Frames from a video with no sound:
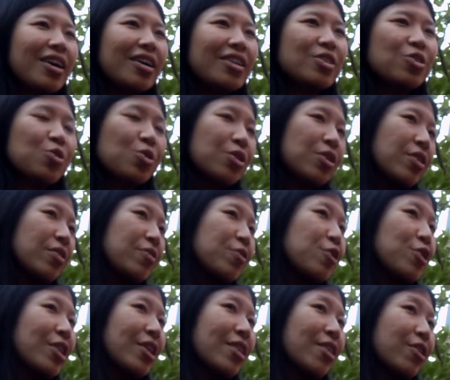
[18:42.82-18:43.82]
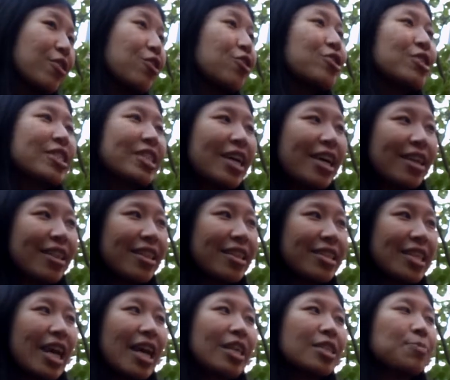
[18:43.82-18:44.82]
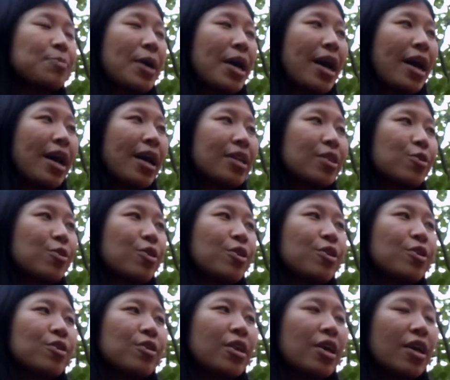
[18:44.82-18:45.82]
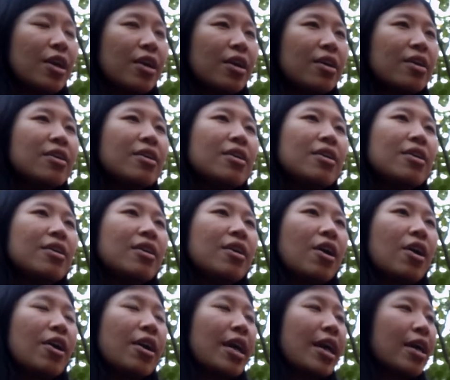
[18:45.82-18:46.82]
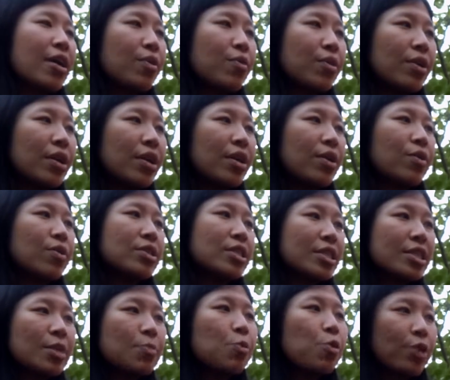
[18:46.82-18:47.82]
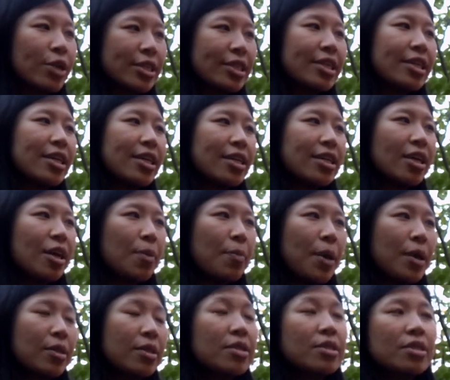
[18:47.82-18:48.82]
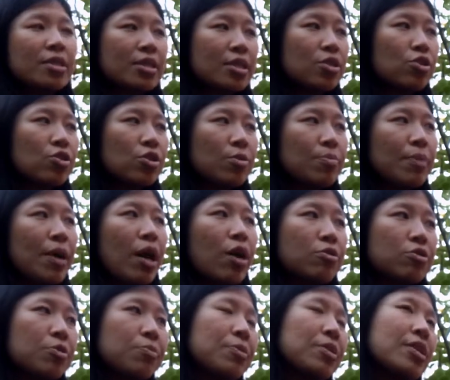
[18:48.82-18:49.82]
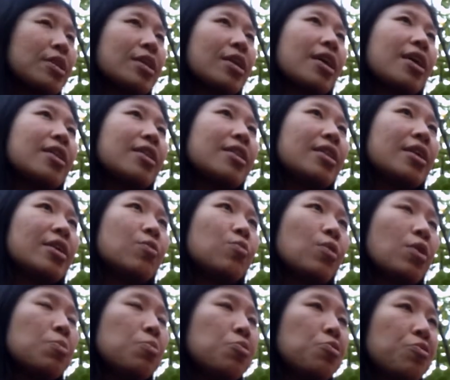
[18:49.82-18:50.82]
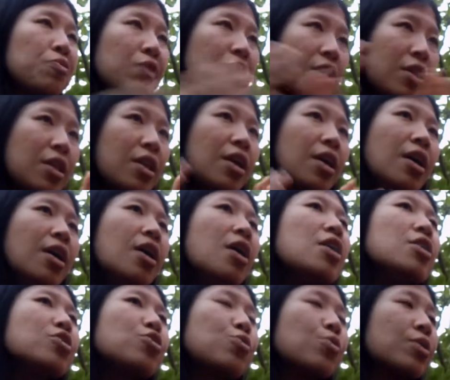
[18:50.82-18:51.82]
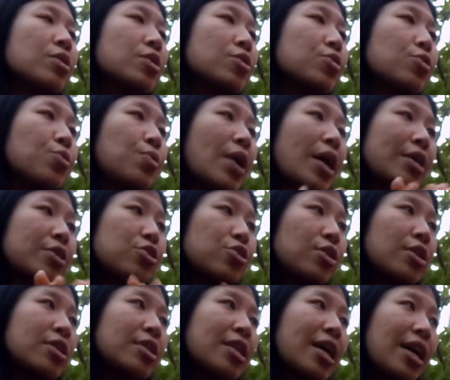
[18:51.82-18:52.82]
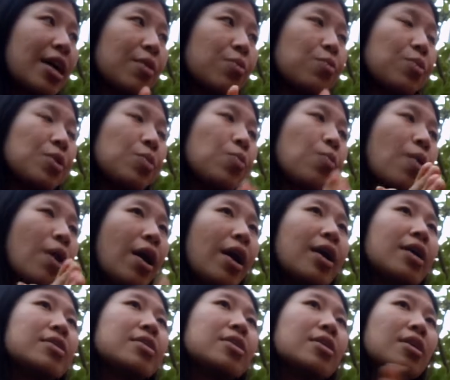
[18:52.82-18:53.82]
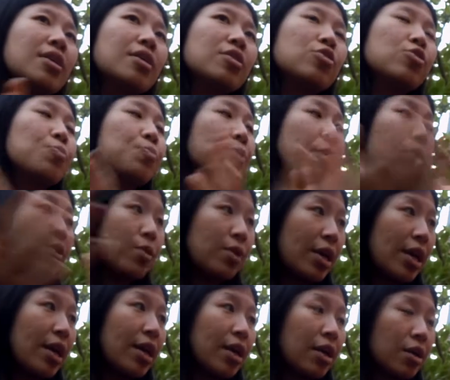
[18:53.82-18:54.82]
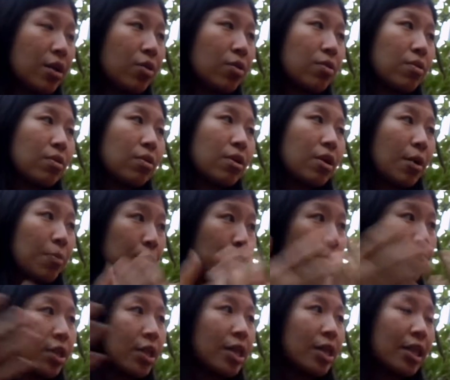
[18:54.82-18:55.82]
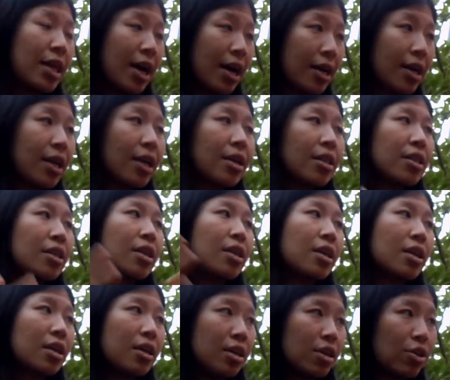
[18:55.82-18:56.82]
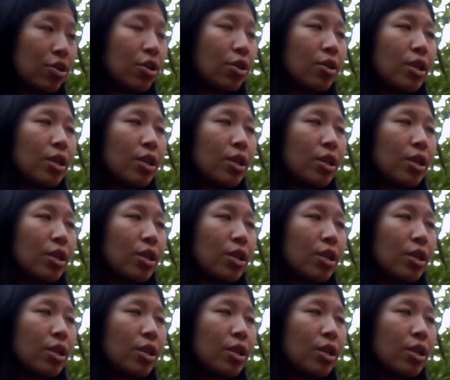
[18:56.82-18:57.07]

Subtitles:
sort of couldn't understand this aspect, or they are angry or disappointed about the decision. But ultimately, I think we're moving toward the direction that we want to build a community that can, be